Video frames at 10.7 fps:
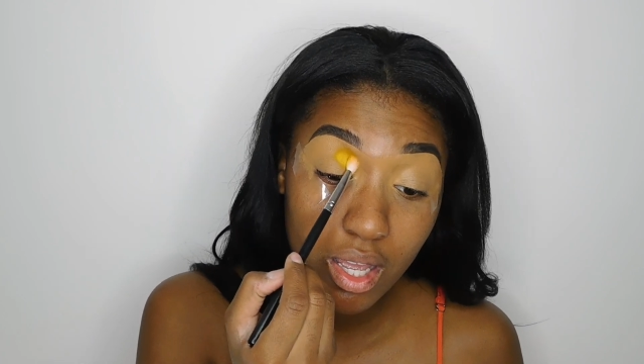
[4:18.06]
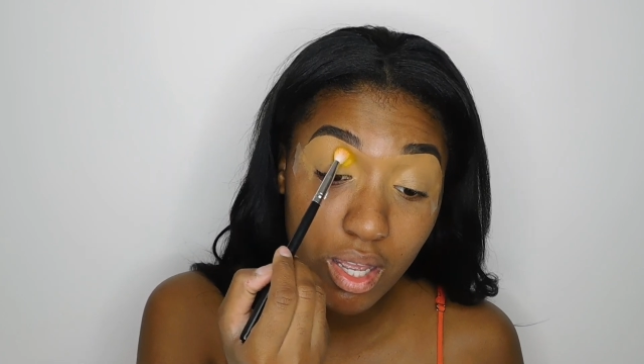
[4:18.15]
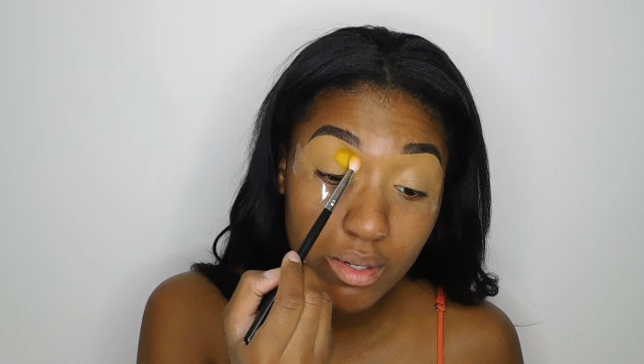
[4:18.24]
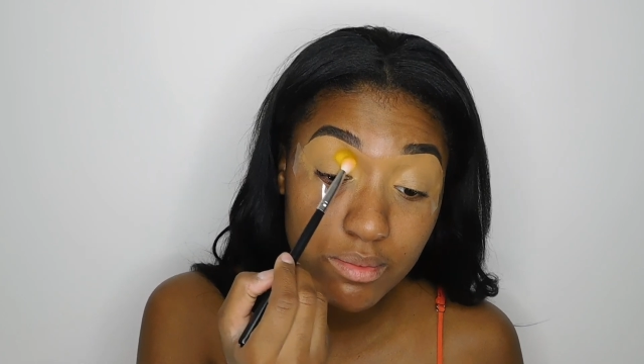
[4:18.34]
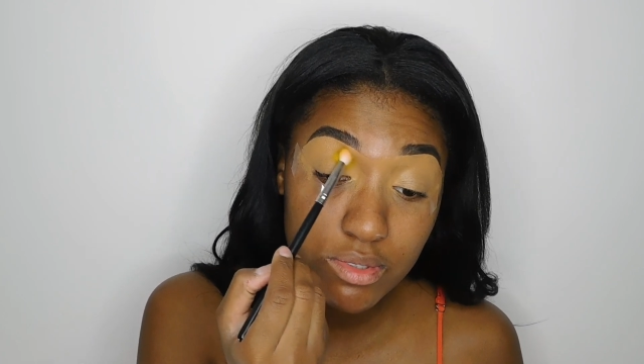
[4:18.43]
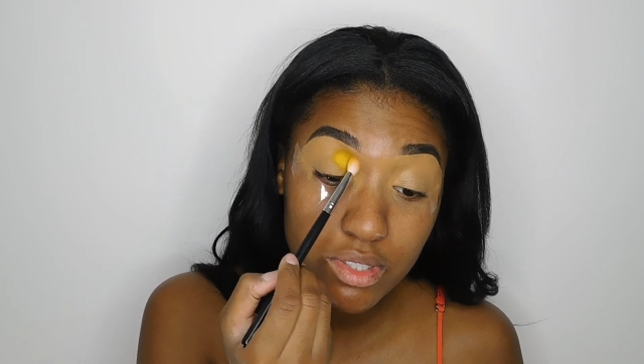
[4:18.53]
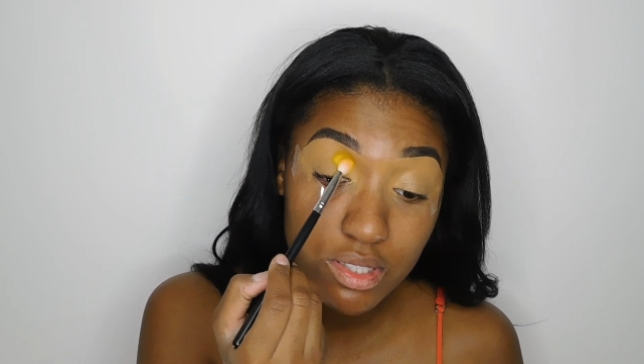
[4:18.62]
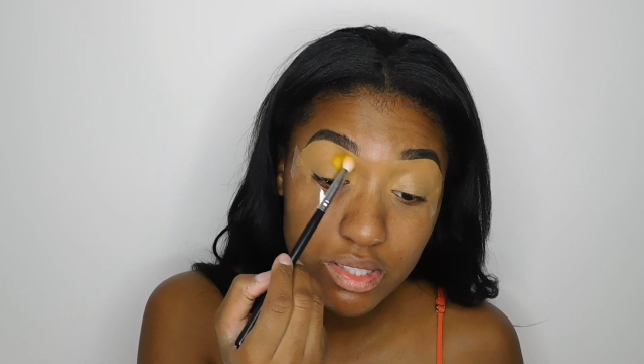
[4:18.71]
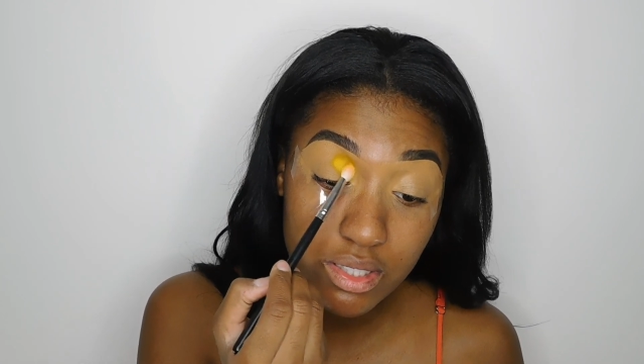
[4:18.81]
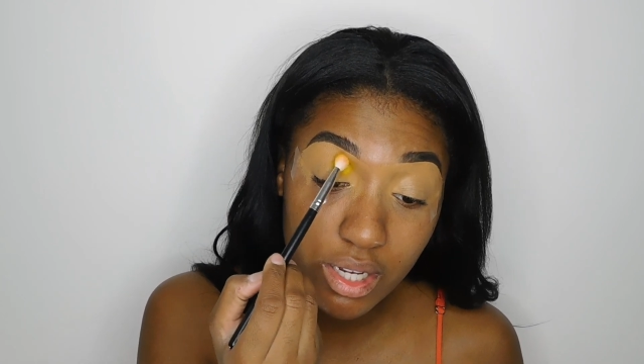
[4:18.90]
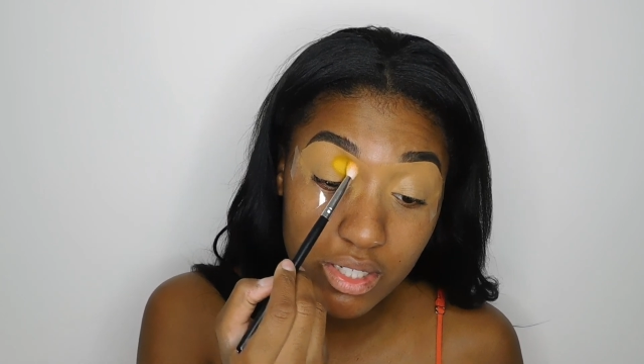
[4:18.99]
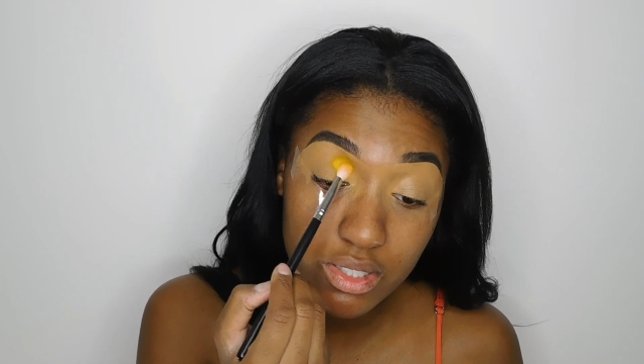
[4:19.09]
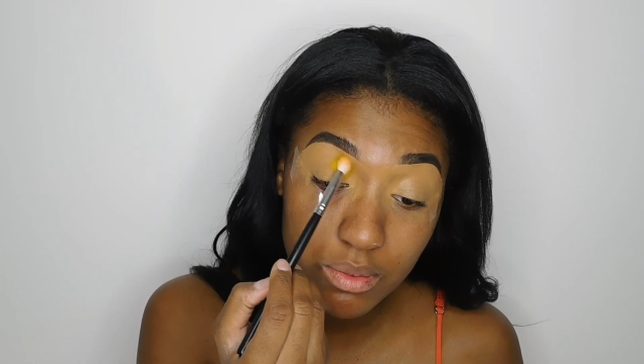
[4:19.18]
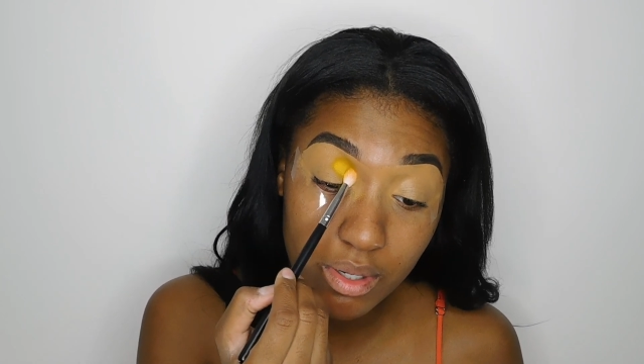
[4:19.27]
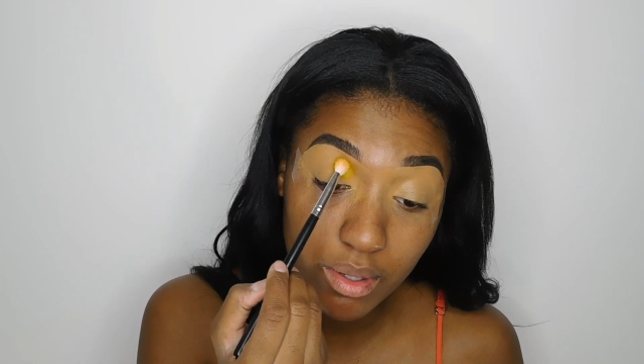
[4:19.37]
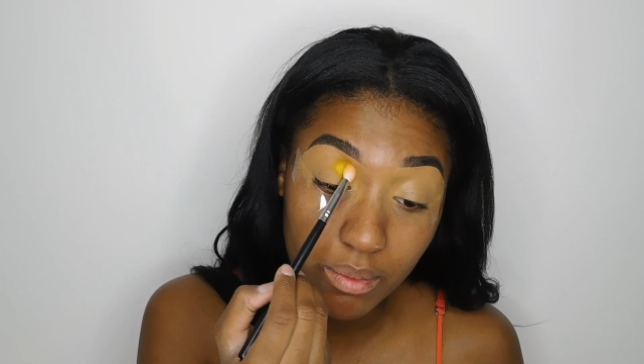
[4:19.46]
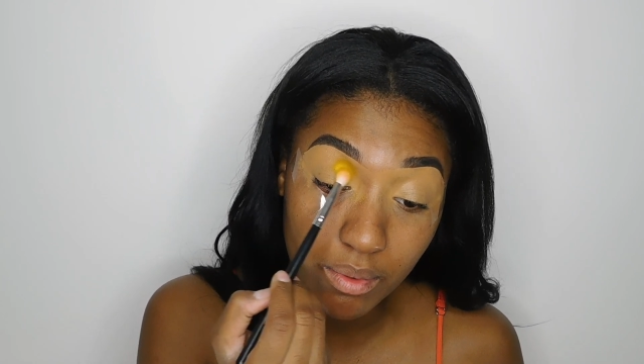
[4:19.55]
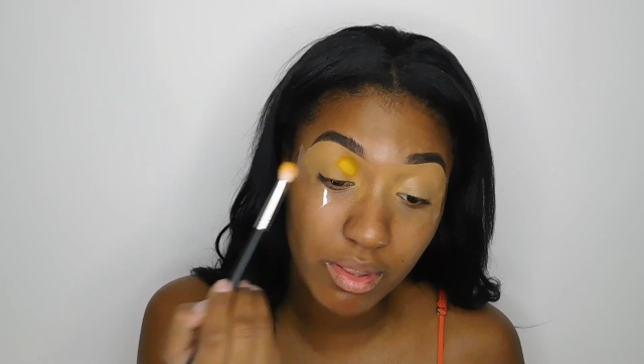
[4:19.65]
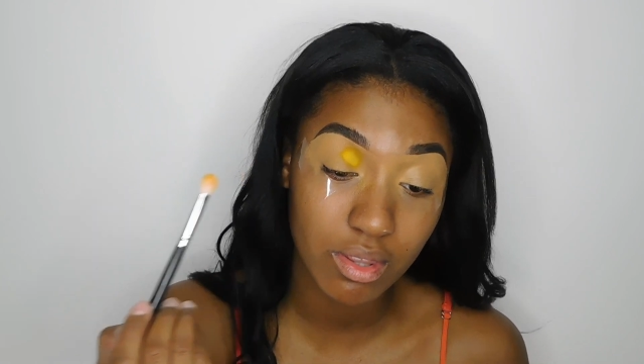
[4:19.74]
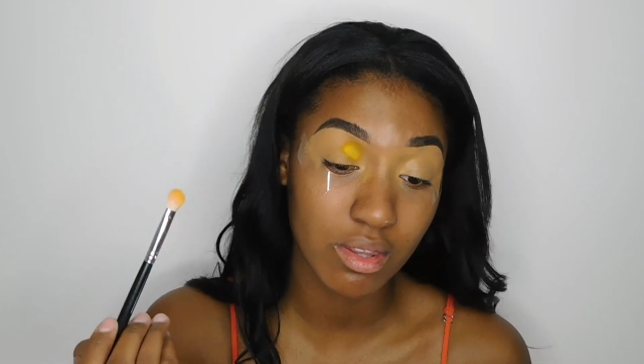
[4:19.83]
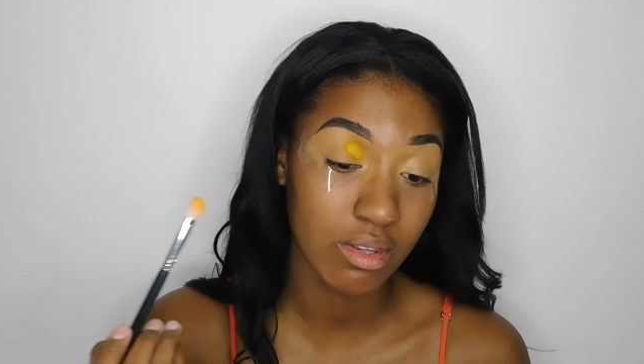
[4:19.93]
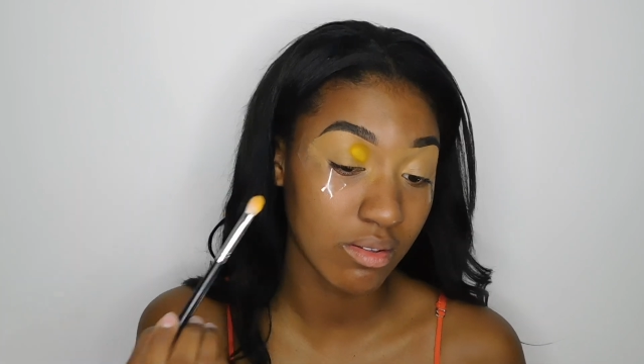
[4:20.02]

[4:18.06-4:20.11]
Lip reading: I just went in with